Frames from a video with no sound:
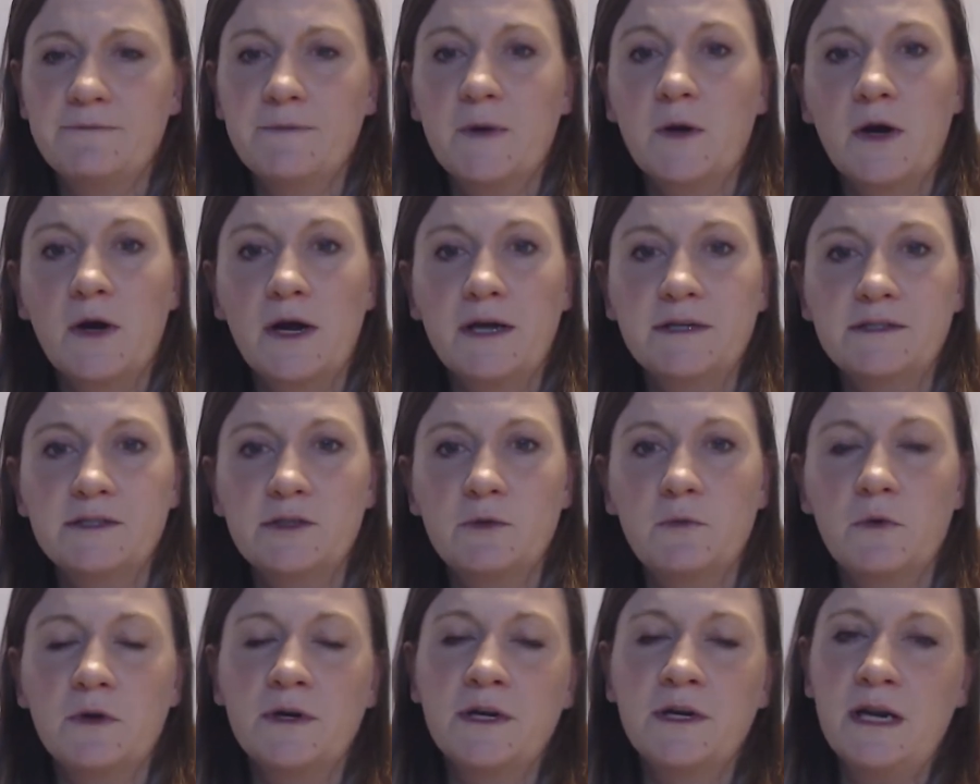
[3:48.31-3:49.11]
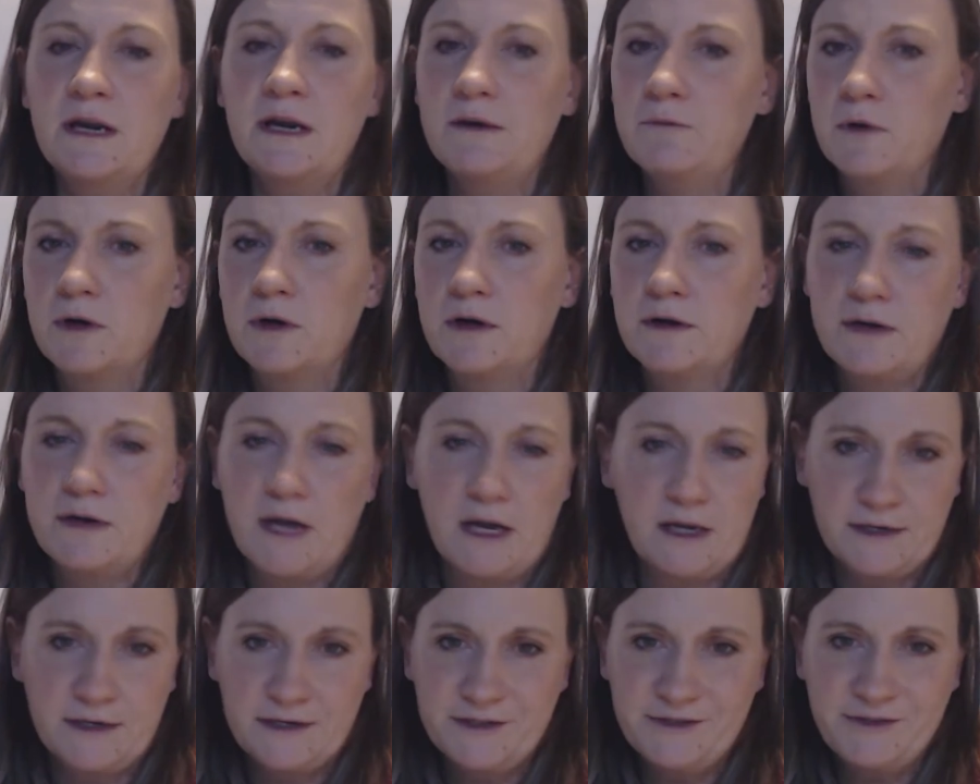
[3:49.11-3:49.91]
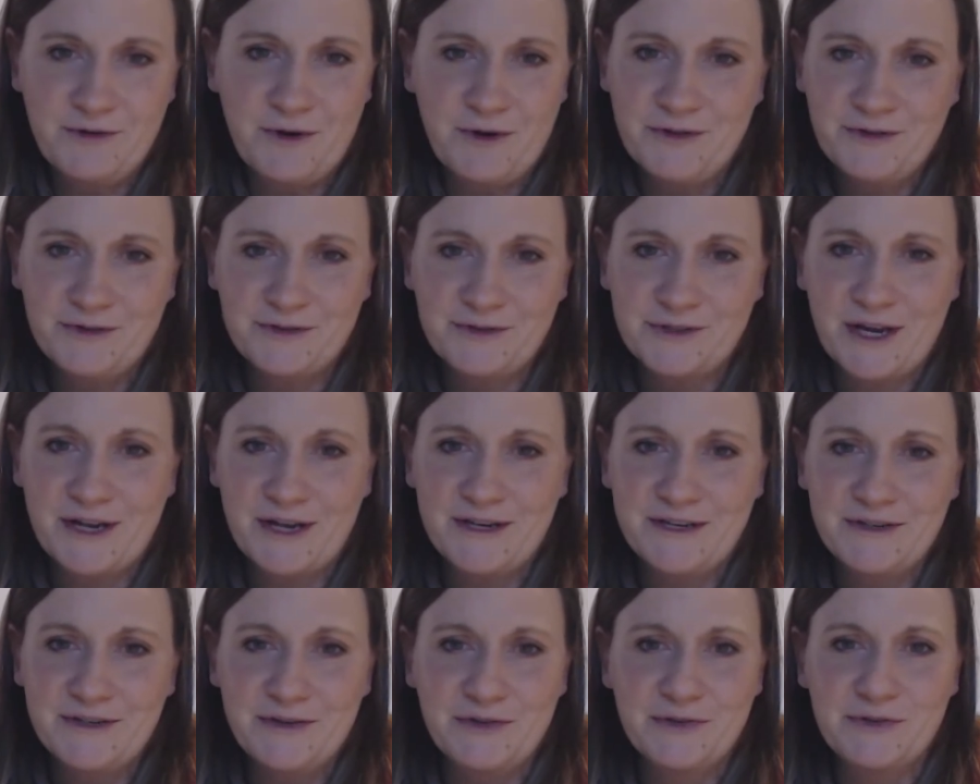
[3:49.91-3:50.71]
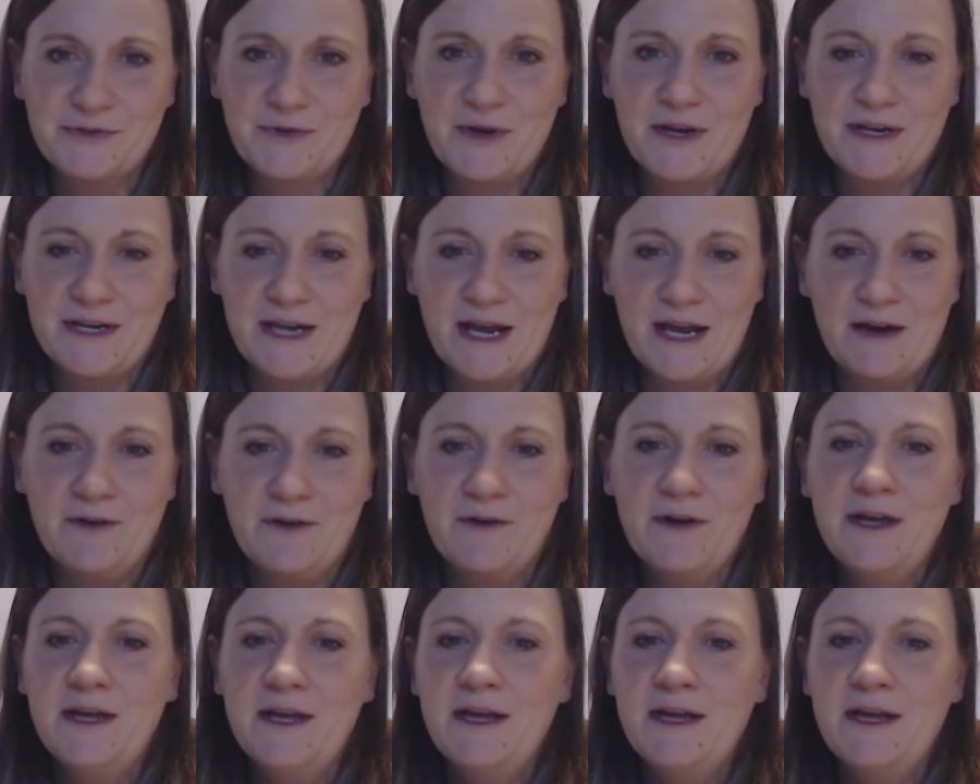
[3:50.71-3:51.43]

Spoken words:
Okay, so we're not going to do all those guided notes right now.